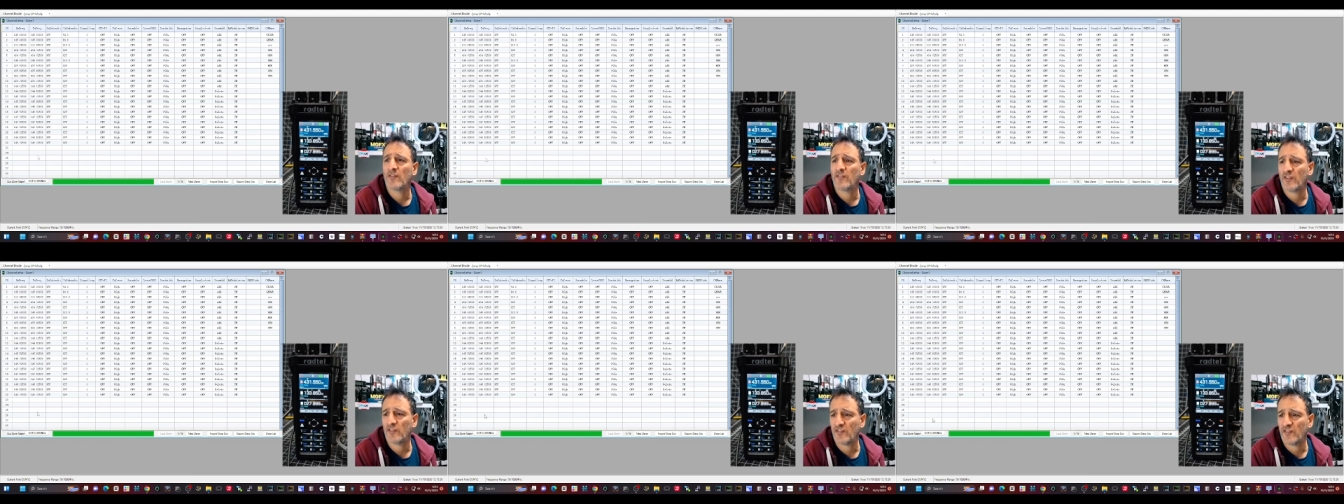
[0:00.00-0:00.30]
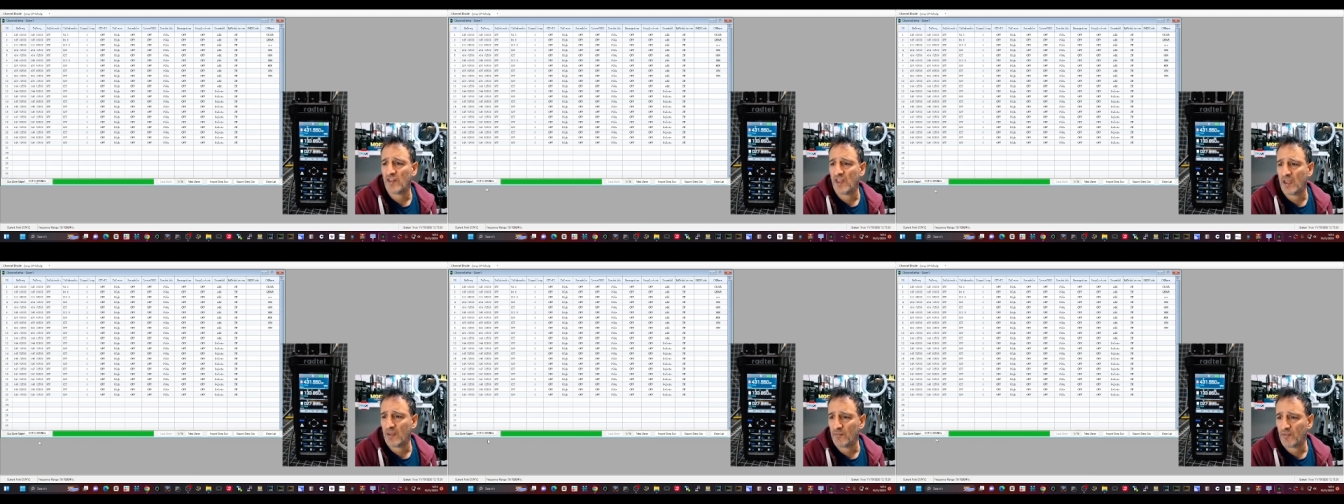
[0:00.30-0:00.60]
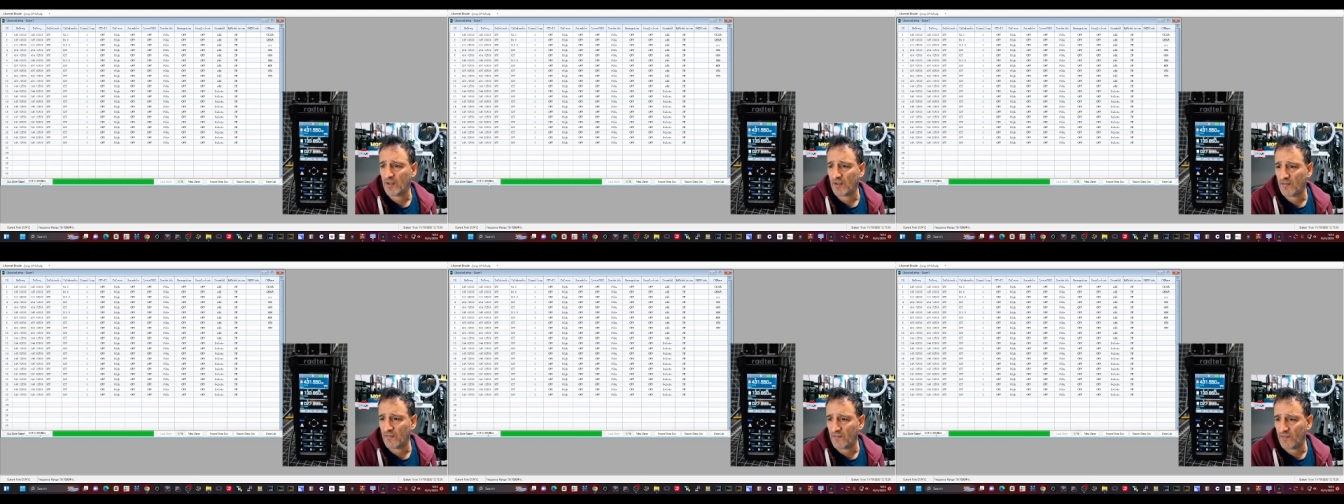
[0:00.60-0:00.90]
I just
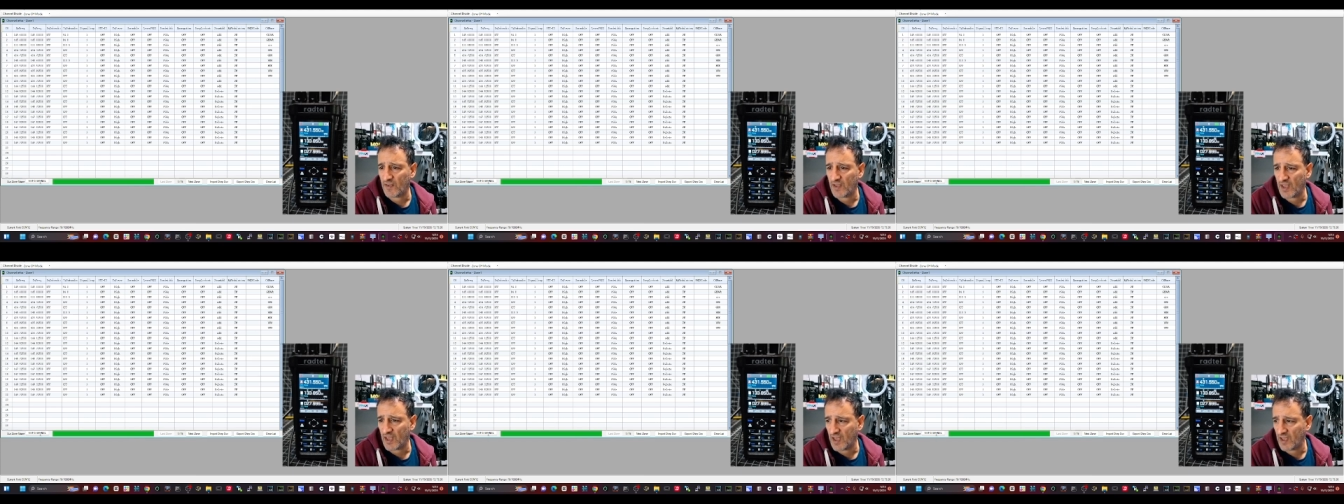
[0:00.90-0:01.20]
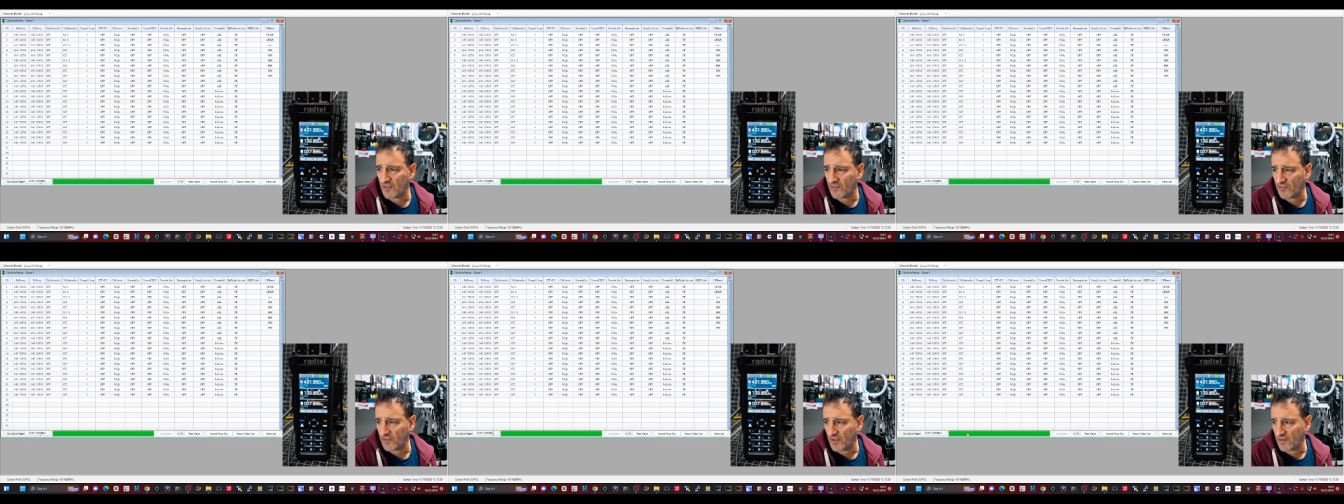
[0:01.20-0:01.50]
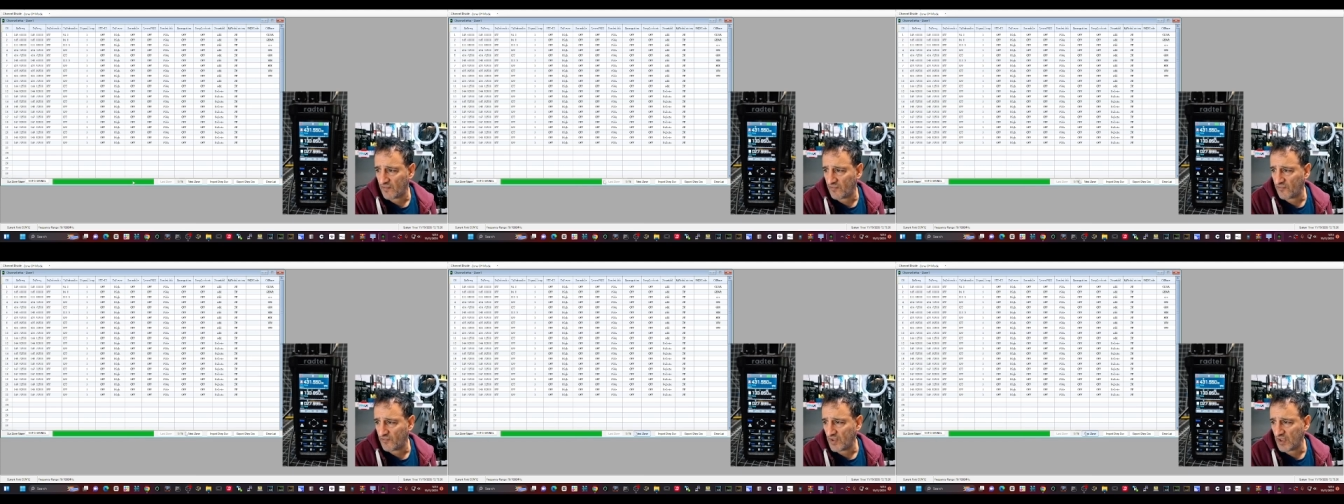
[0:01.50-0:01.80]
named it
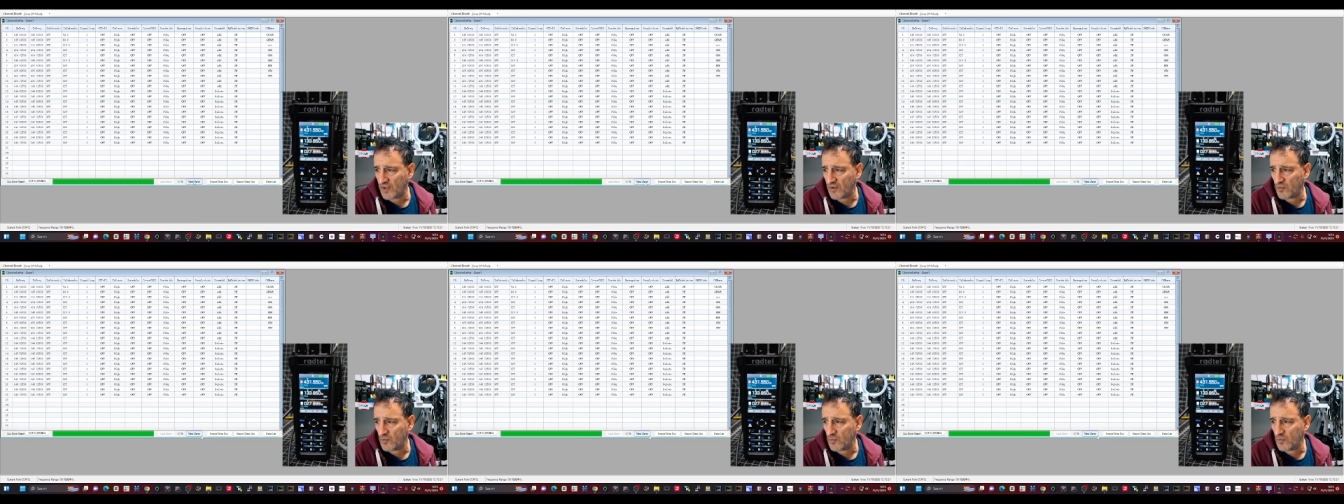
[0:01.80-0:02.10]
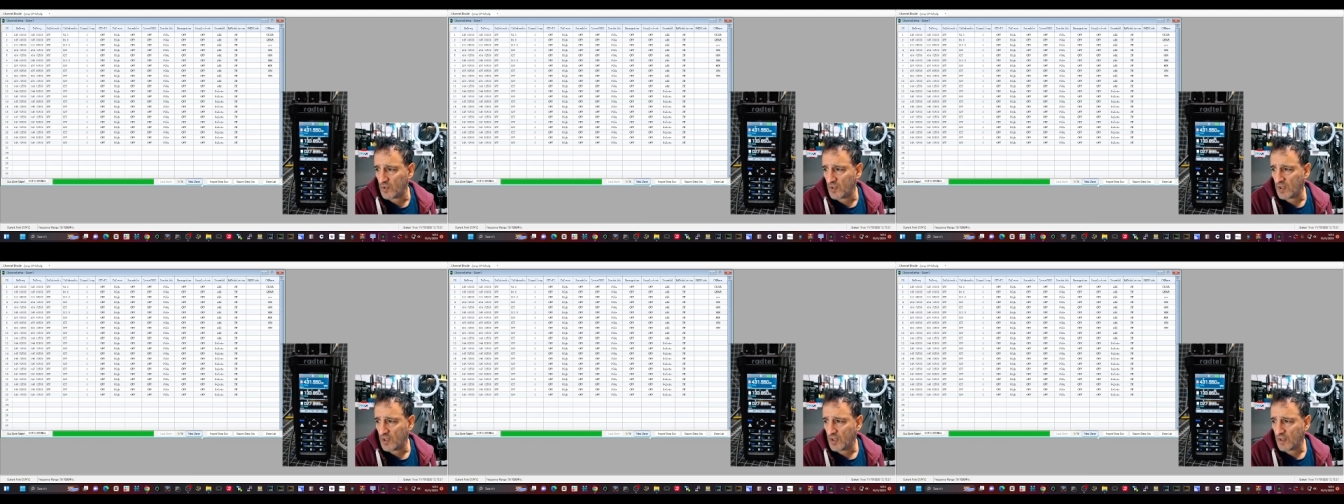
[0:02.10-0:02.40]
VHF channel.